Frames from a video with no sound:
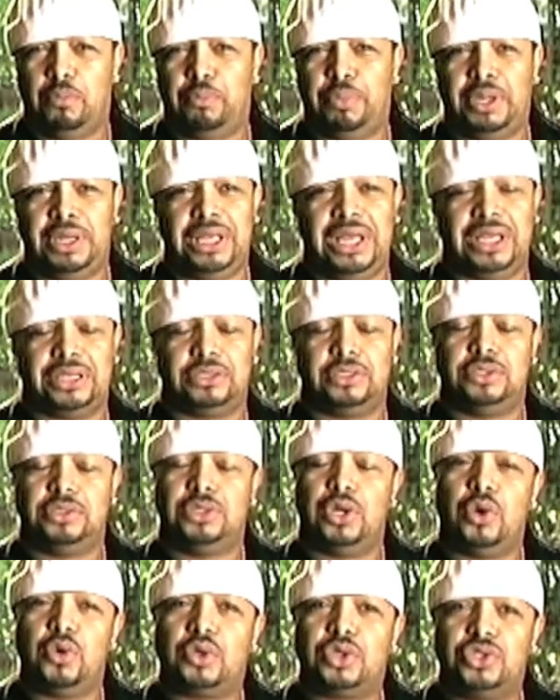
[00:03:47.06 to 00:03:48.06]
but he has
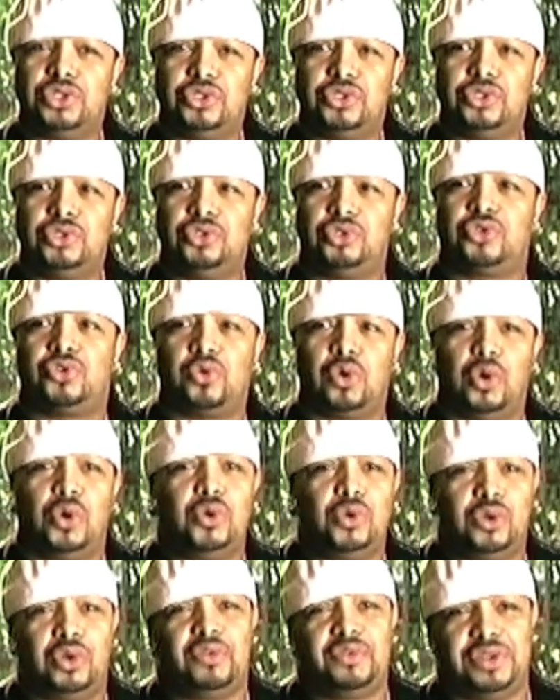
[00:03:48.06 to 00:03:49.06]
no
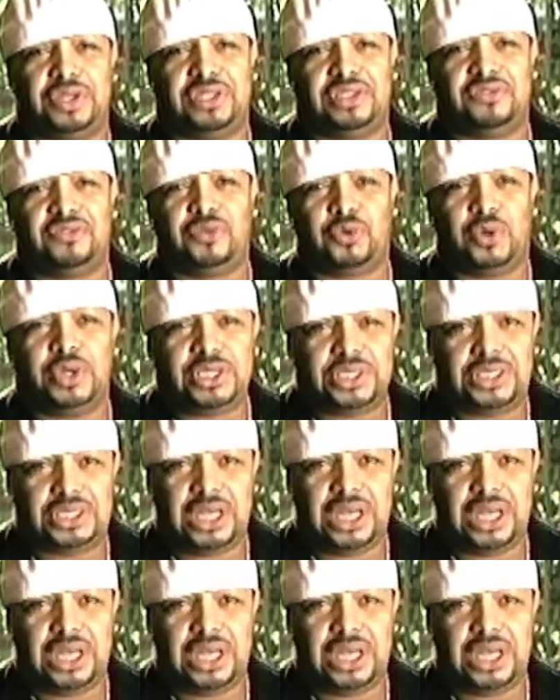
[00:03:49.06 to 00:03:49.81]
control over his voice